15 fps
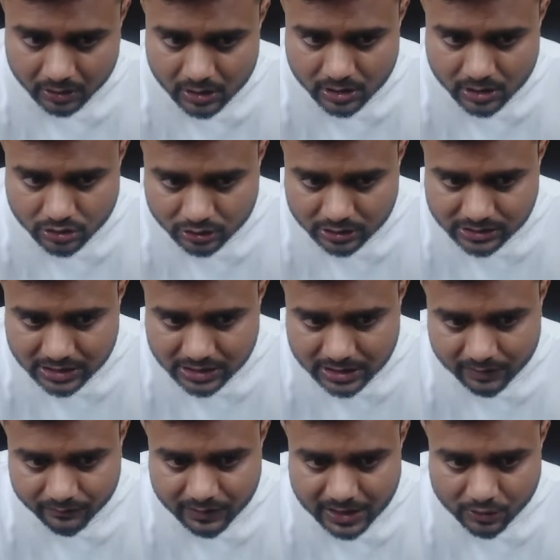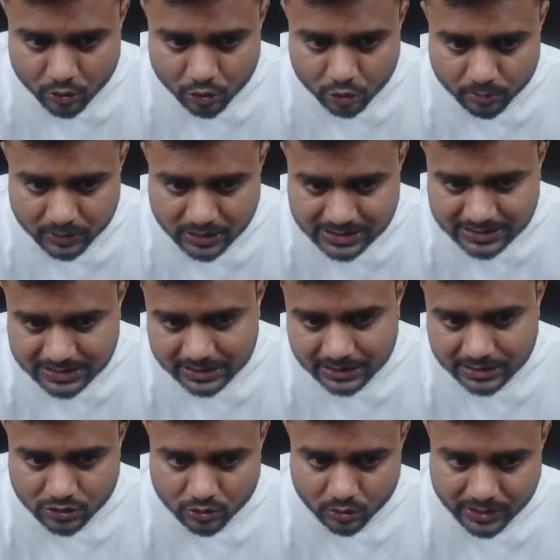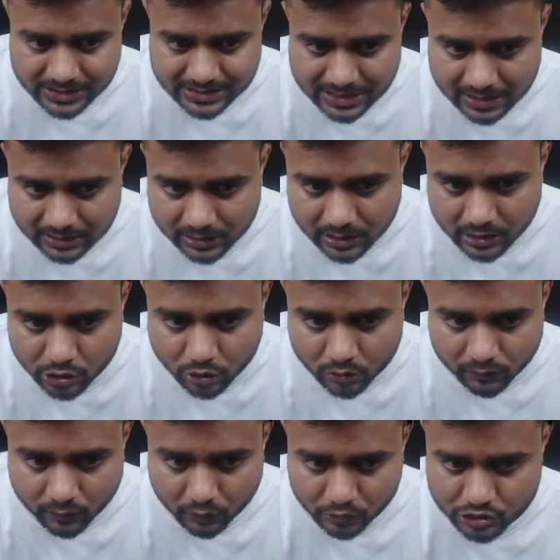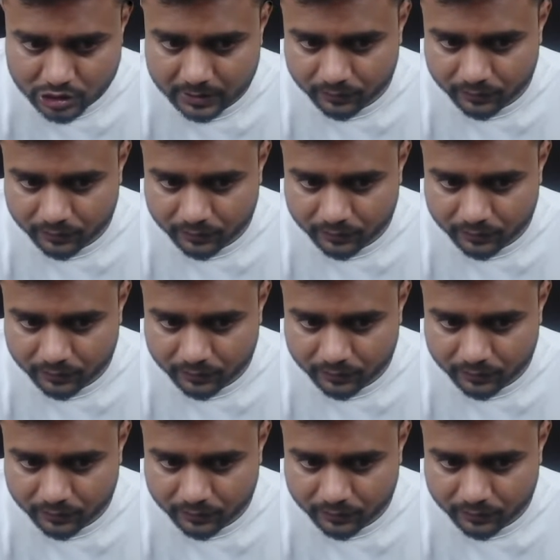So this data we are going to be is stored inside the Neo4j.